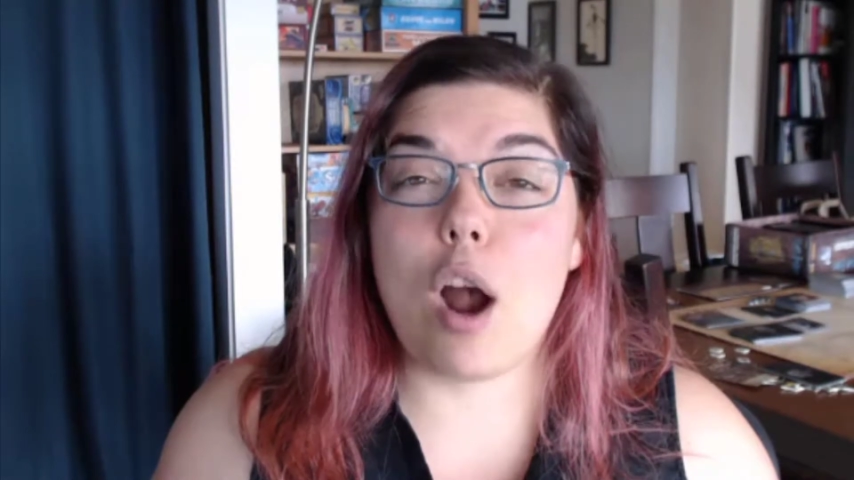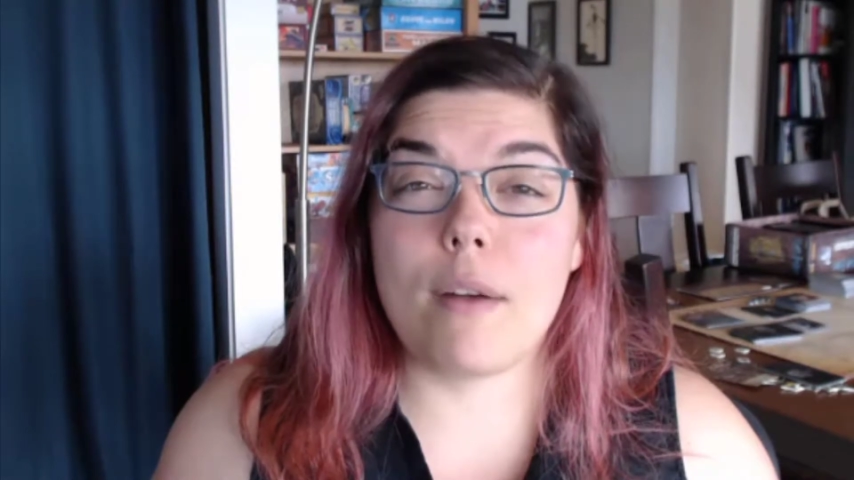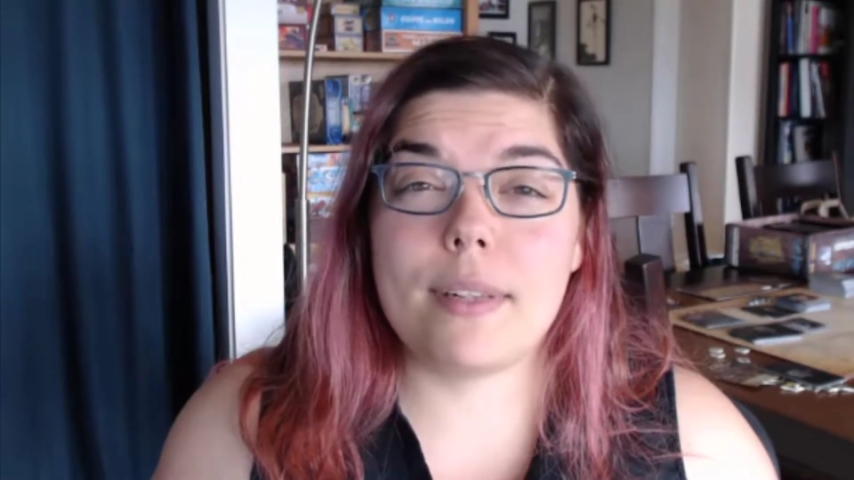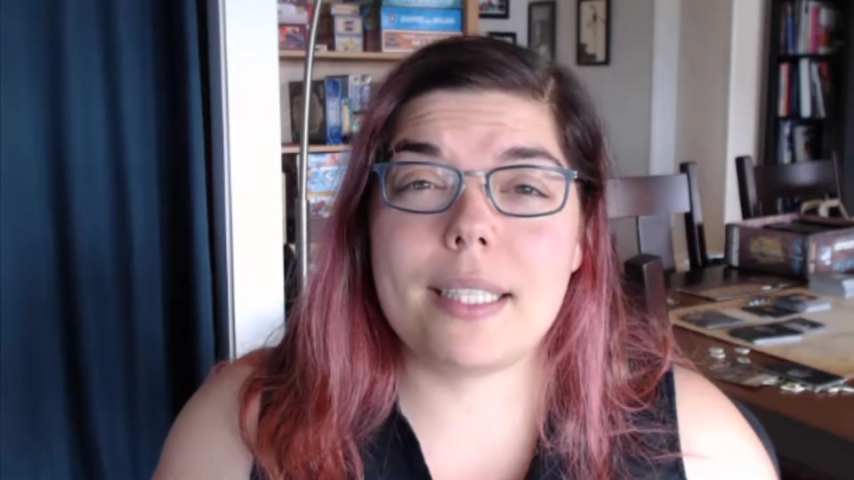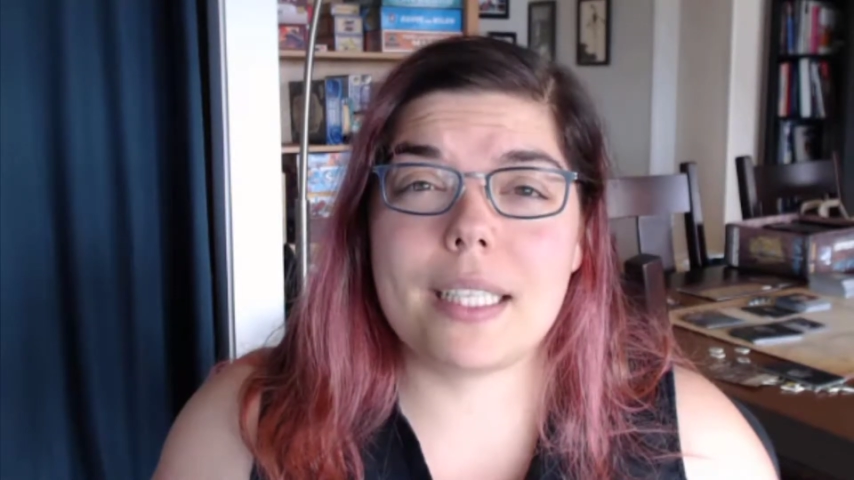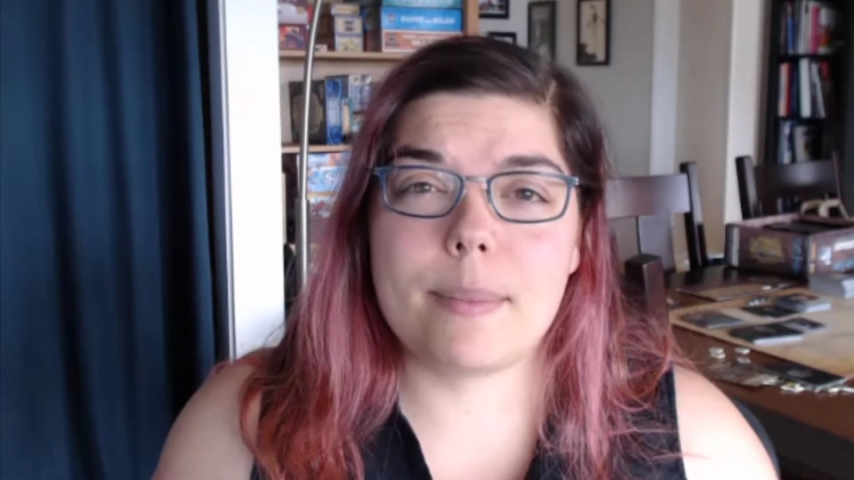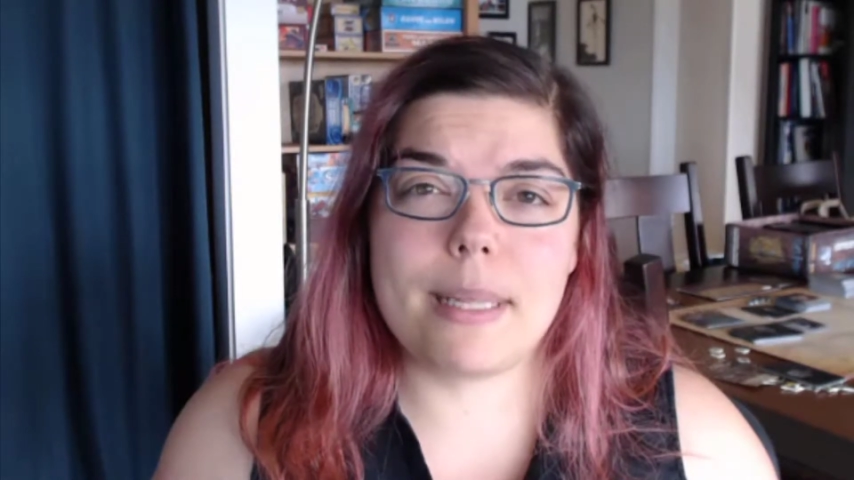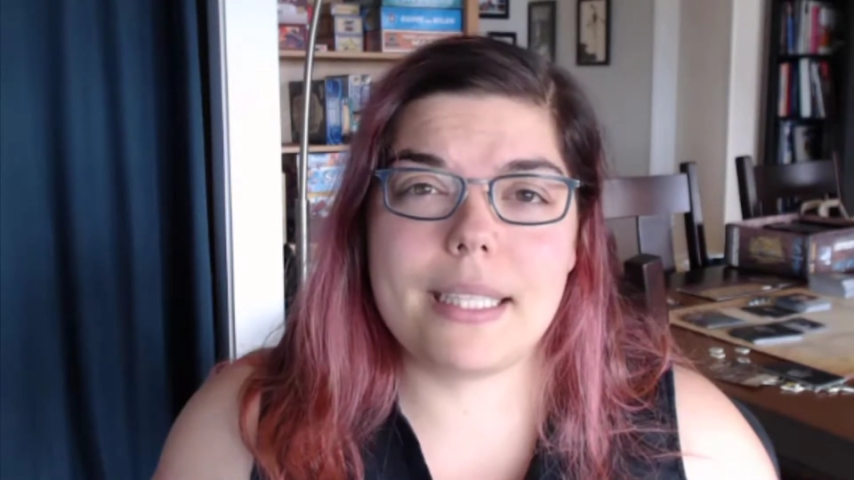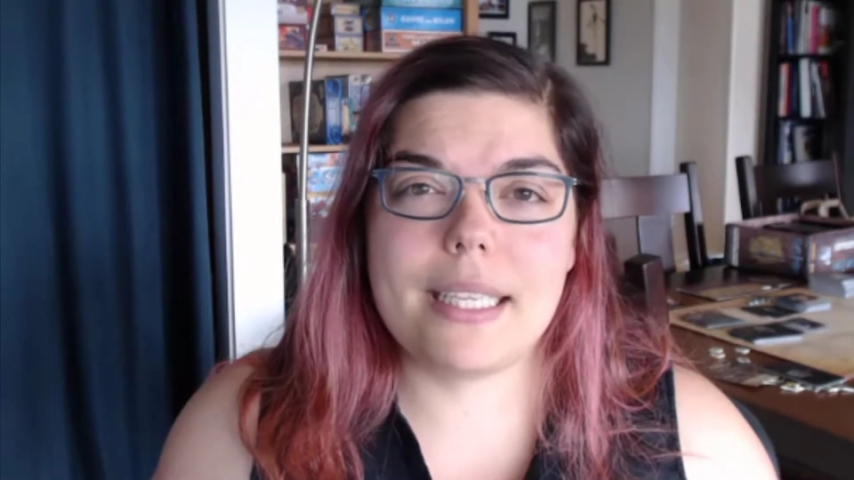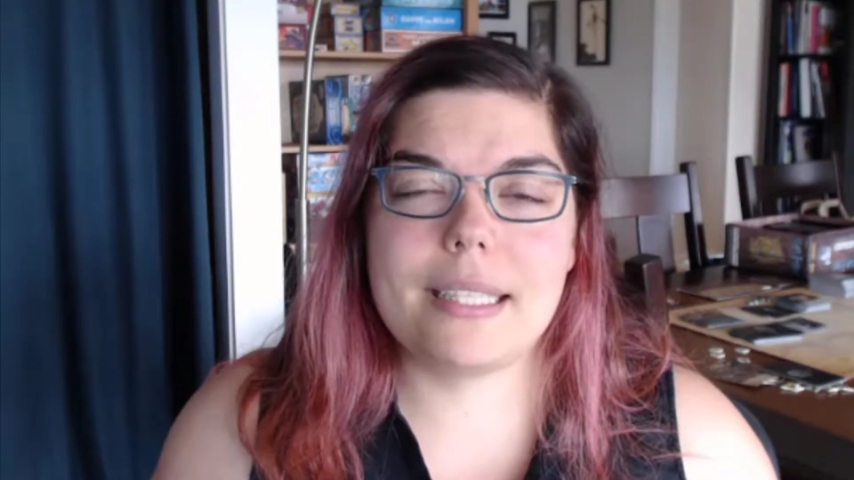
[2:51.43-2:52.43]
office
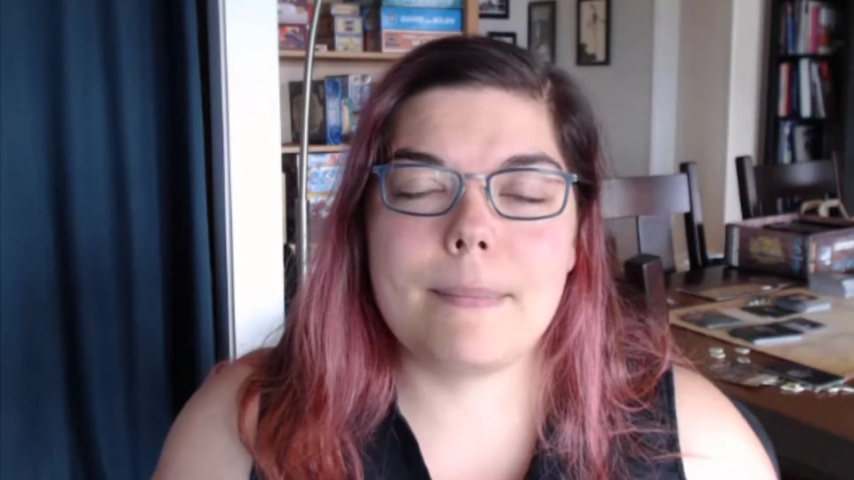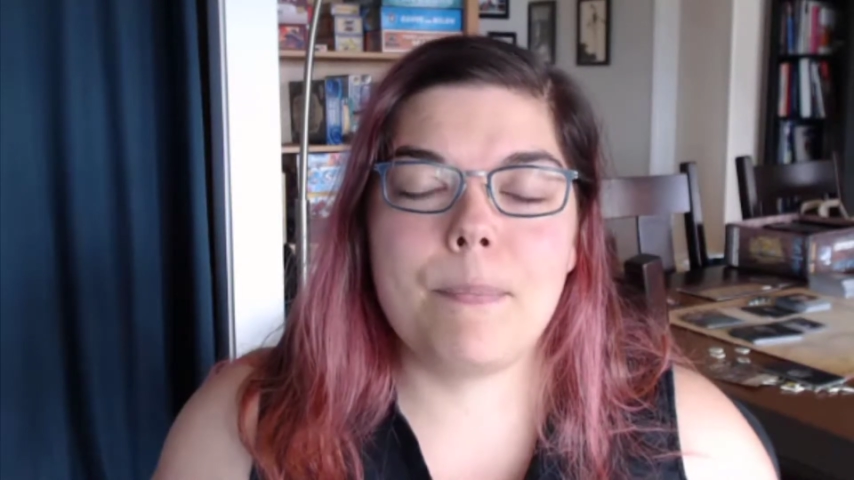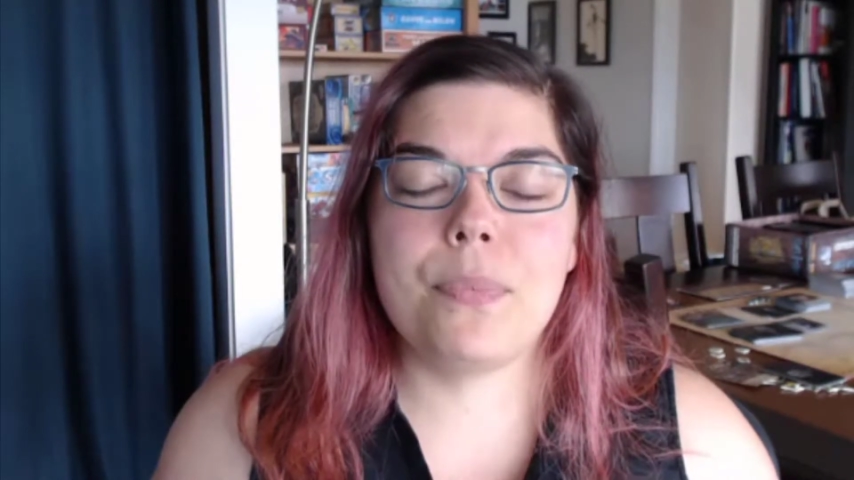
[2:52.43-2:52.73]
expenses.